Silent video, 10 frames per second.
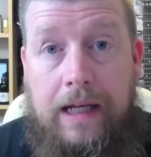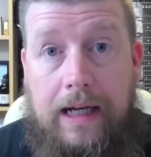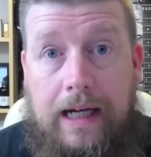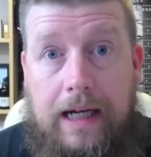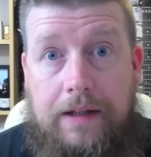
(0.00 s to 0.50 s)

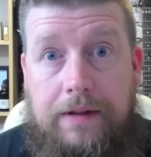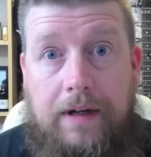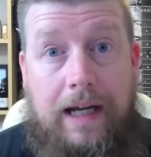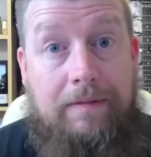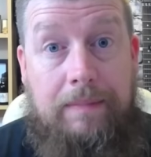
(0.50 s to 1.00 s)
I
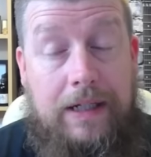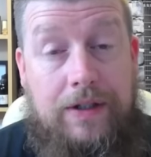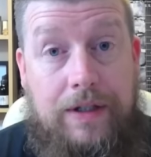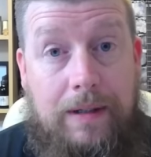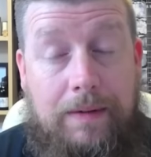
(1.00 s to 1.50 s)
have
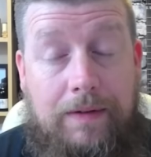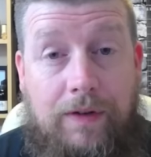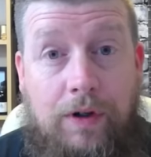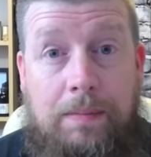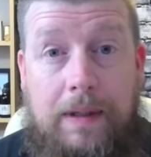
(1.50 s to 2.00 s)
mentioned it
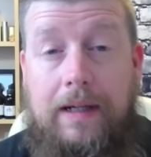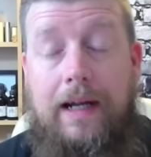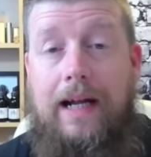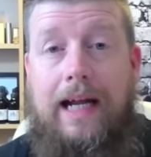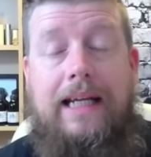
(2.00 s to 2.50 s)
before, but
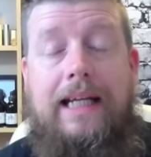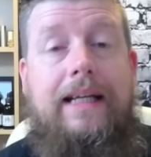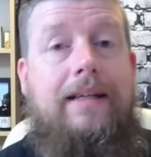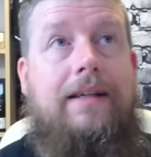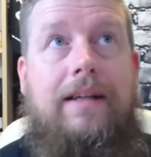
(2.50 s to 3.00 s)

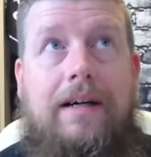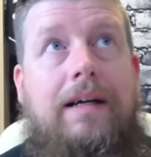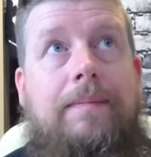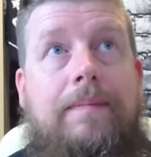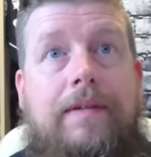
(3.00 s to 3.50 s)
any
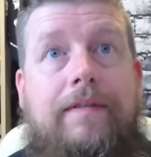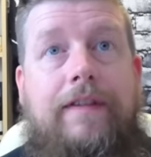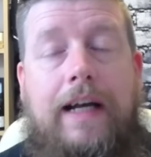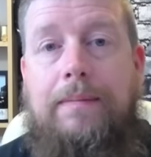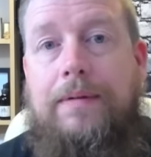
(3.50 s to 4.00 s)
lime
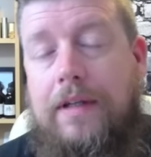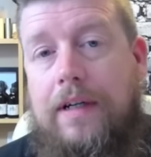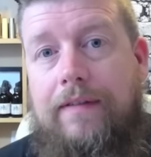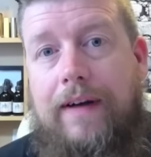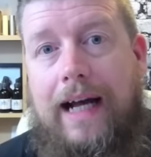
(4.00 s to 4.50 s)
vape that
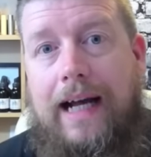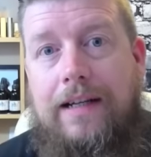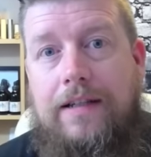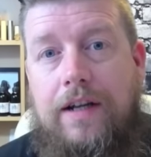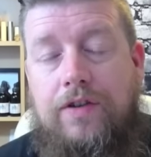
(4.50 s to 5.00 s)
I've
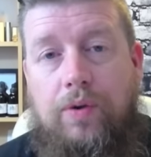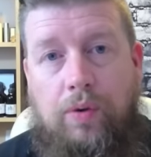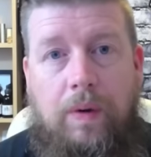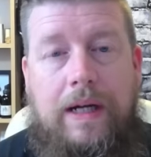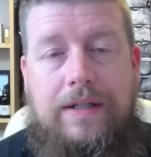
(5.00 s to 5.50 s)
had has
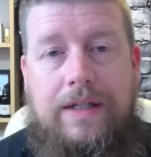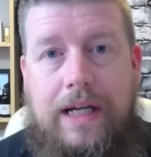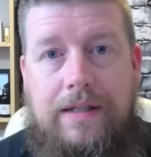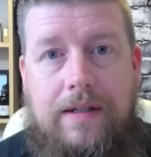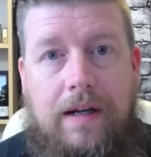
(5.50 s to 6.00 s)
always
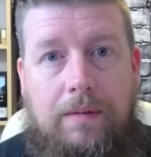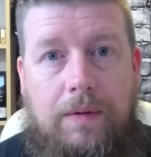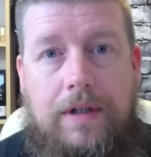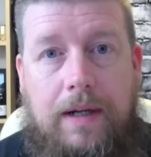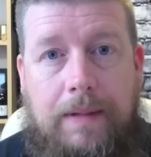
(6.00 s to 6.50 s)
tasted like
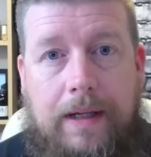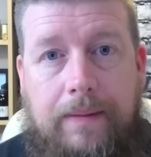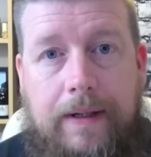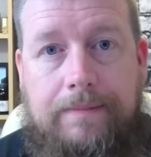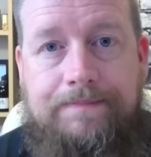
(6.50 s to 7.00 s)
washing up liquid.